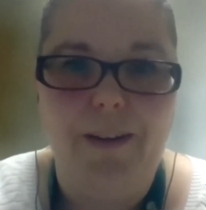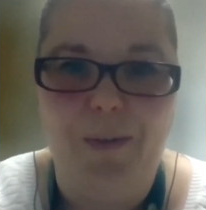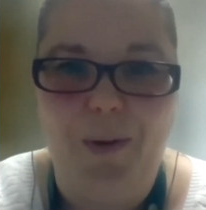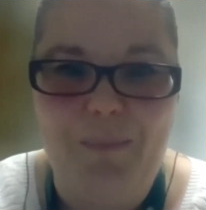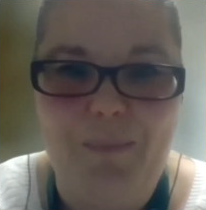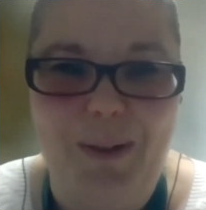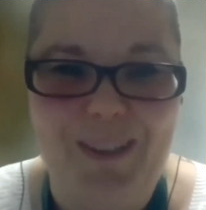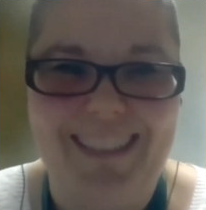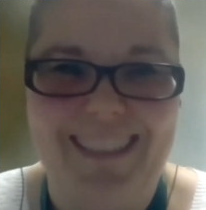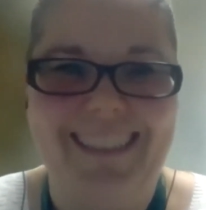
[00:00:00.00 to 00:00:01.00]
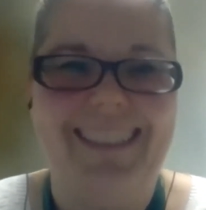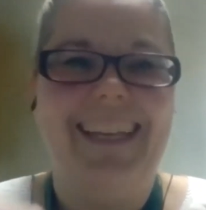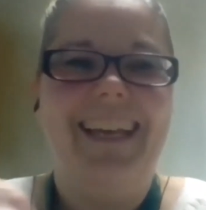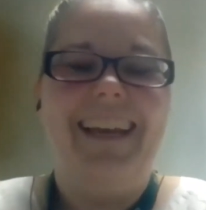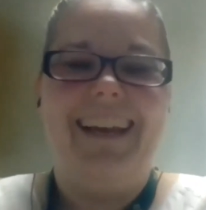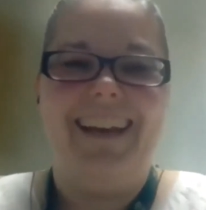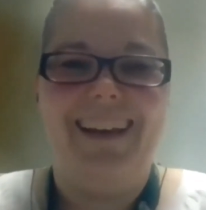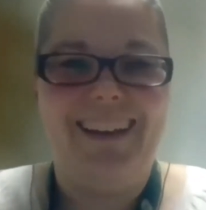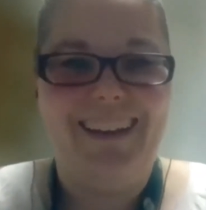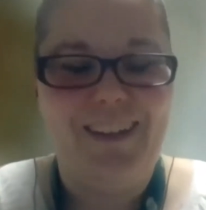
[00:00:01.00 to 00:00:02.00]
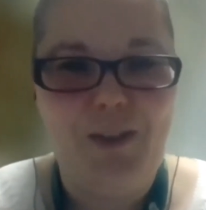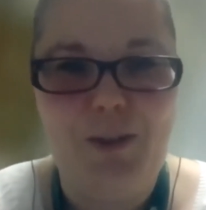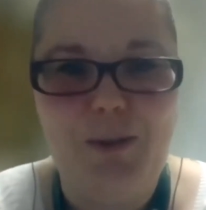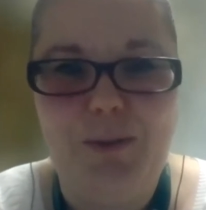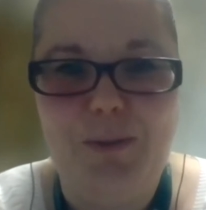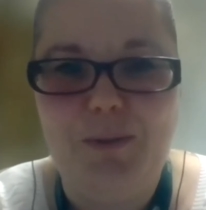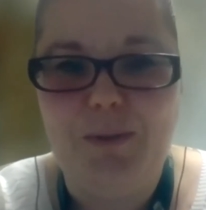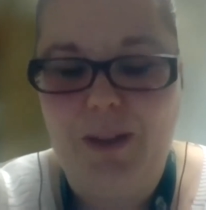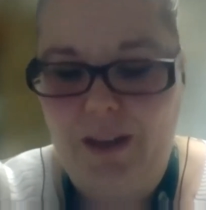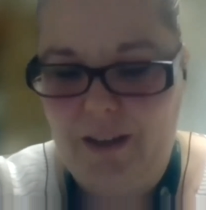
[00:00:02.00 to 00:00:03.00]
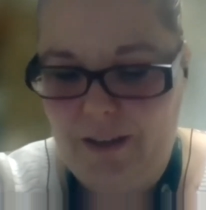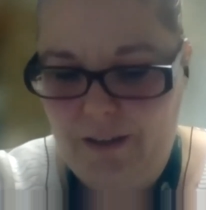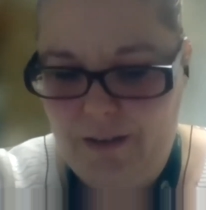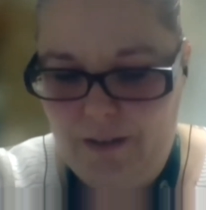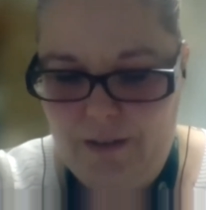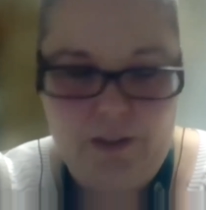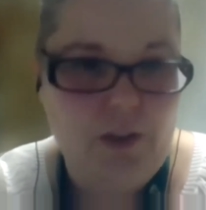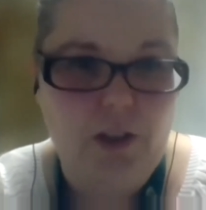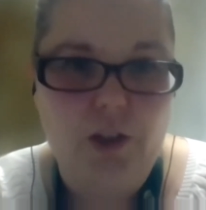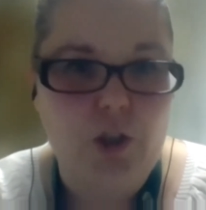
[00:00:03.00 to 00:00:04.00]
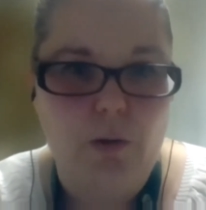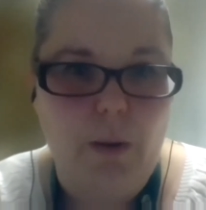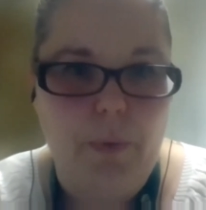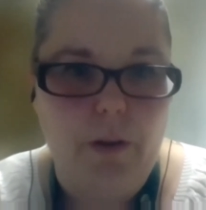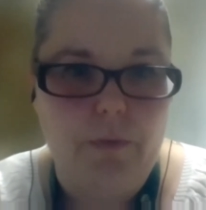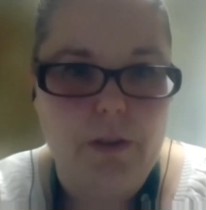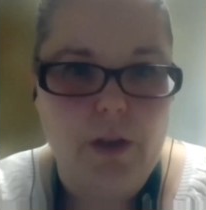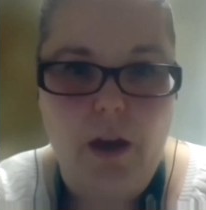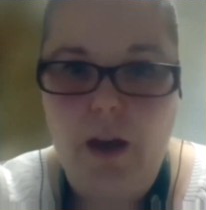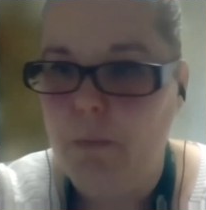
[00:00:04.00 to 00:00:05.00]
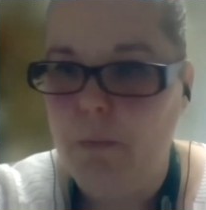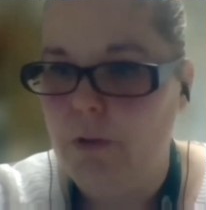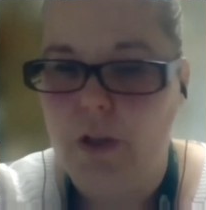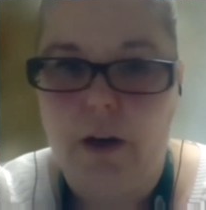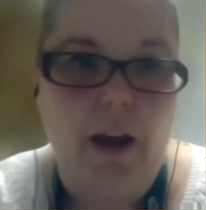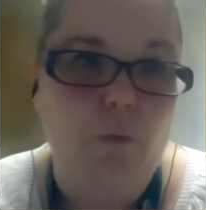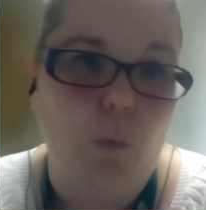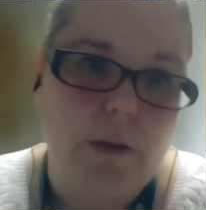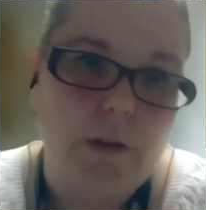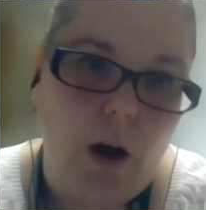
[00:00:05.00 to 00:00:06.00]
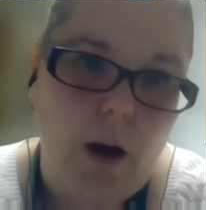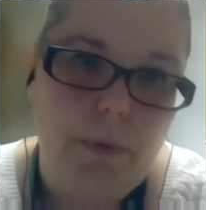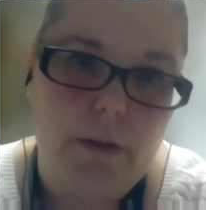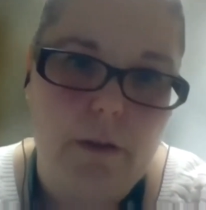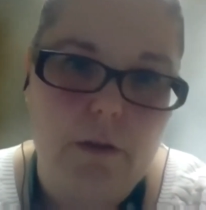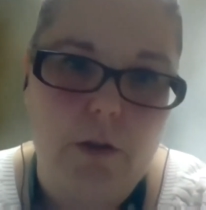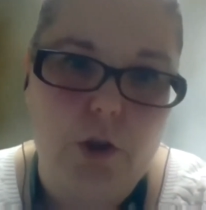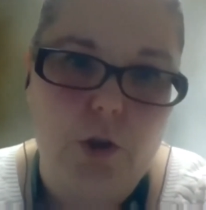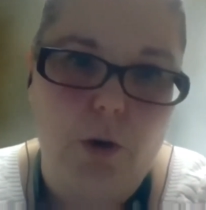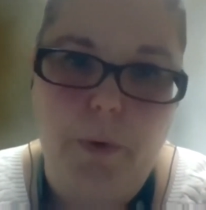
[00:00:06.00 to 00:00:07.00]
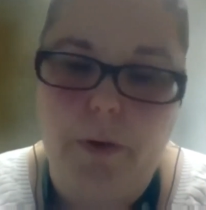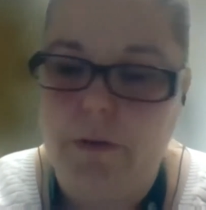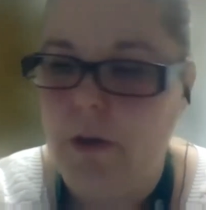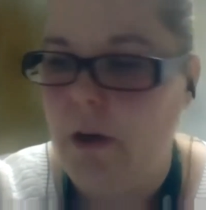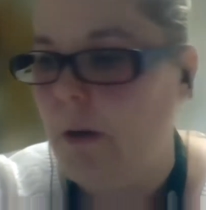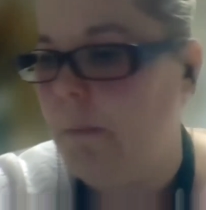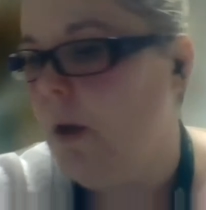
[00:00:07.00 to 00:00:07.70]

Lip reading: one person who that's going to show up all of the time, or it's not going to have one topic that's going to show up all the time,